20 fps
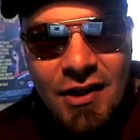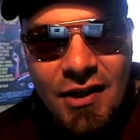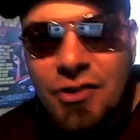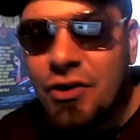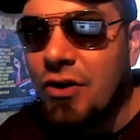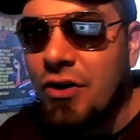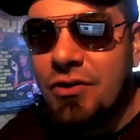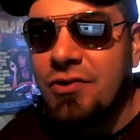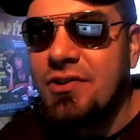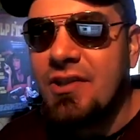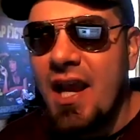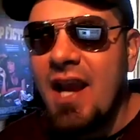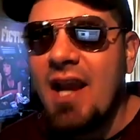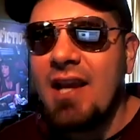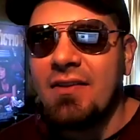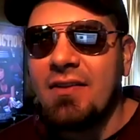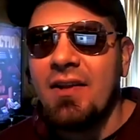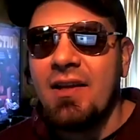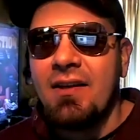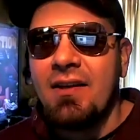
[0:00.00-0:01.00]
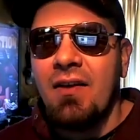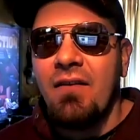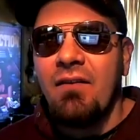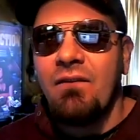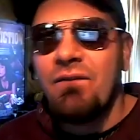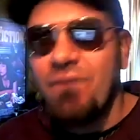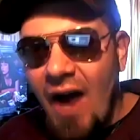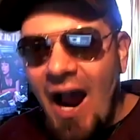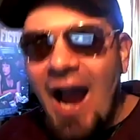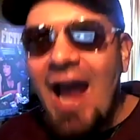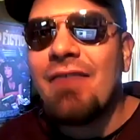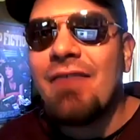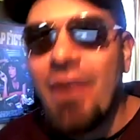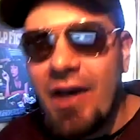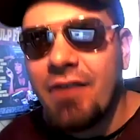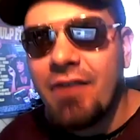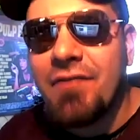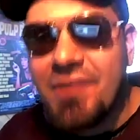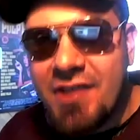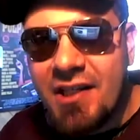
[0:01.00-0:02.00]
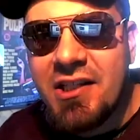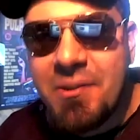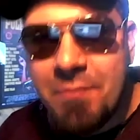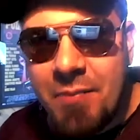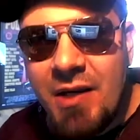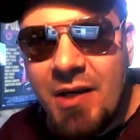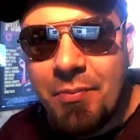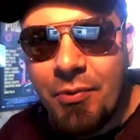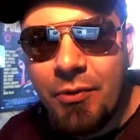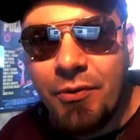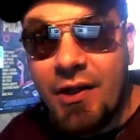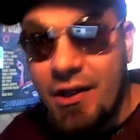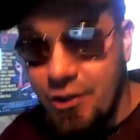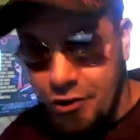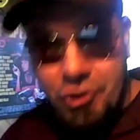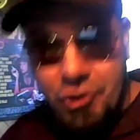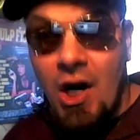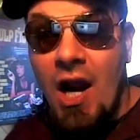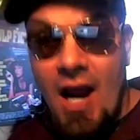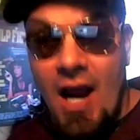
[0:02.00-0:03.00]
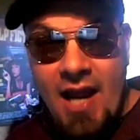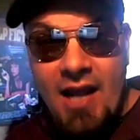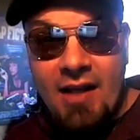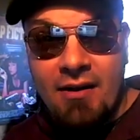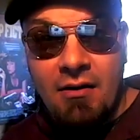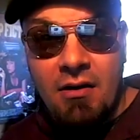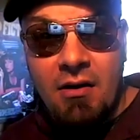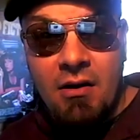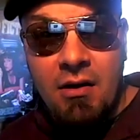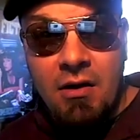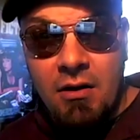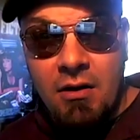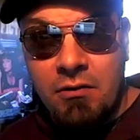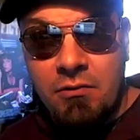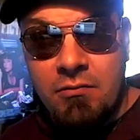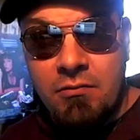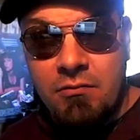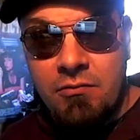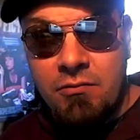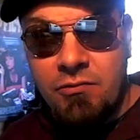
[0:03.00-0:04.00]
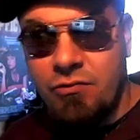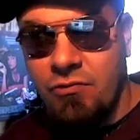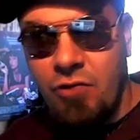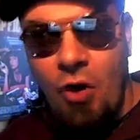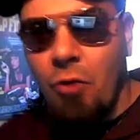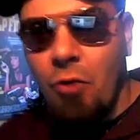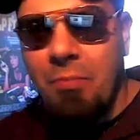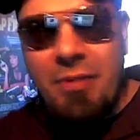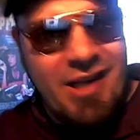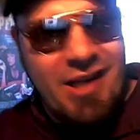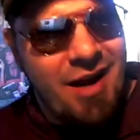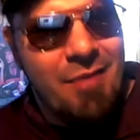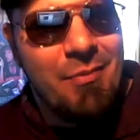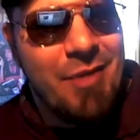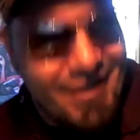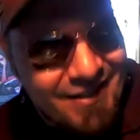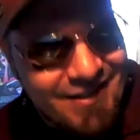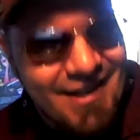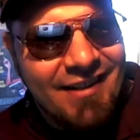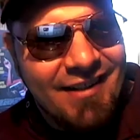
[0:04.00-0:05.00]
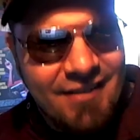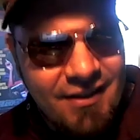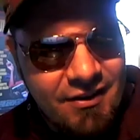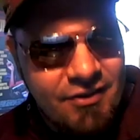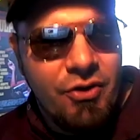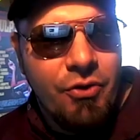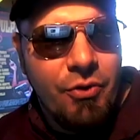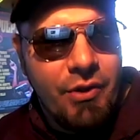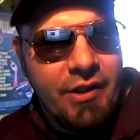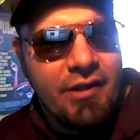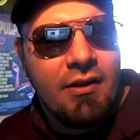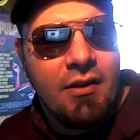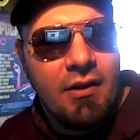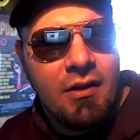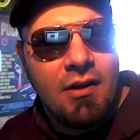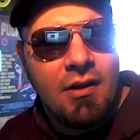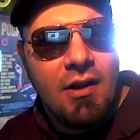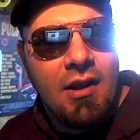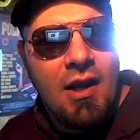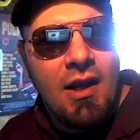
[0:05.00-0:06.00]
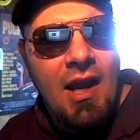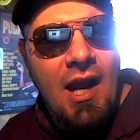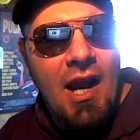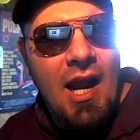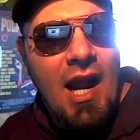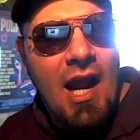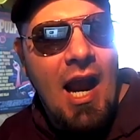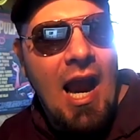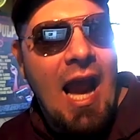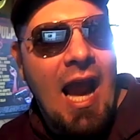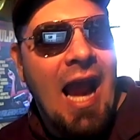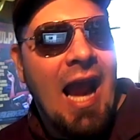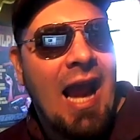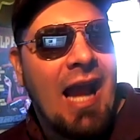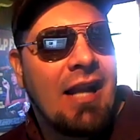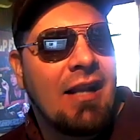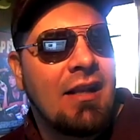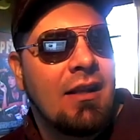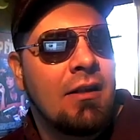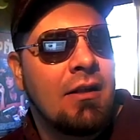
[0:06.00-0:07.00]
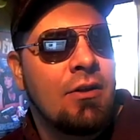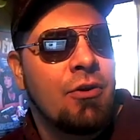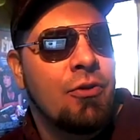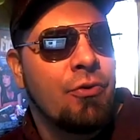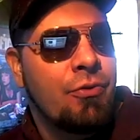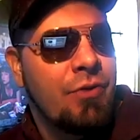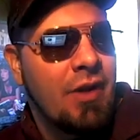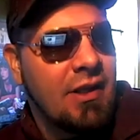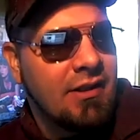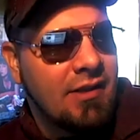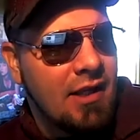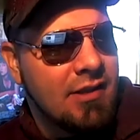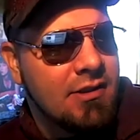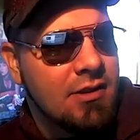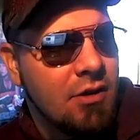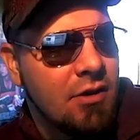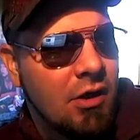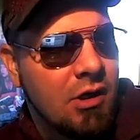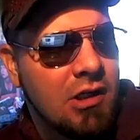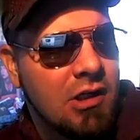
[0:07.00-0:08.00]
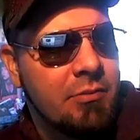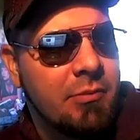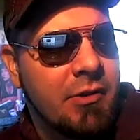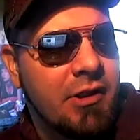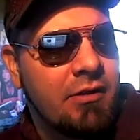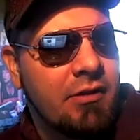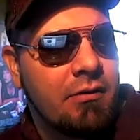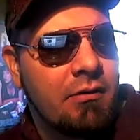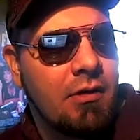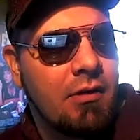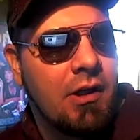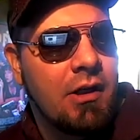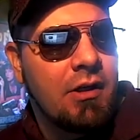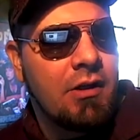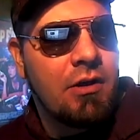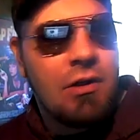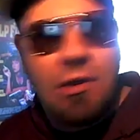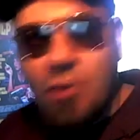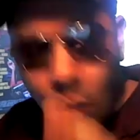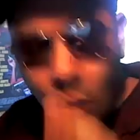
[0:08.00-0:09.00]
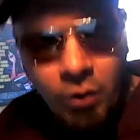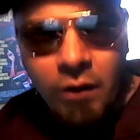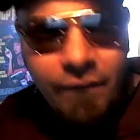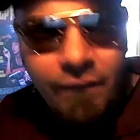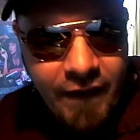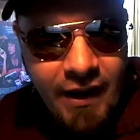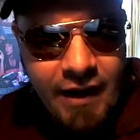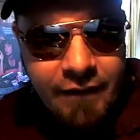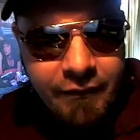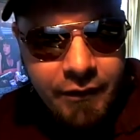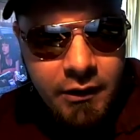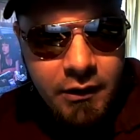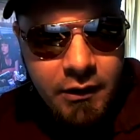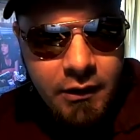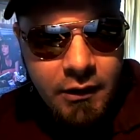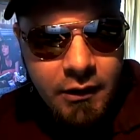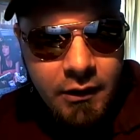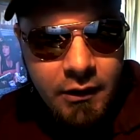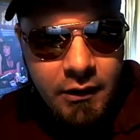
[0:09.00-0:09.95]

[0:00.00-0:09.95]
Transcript: So you're saying that 5 out of 6 people that try it don't become addicted to it. And you think that's an argument in your favor?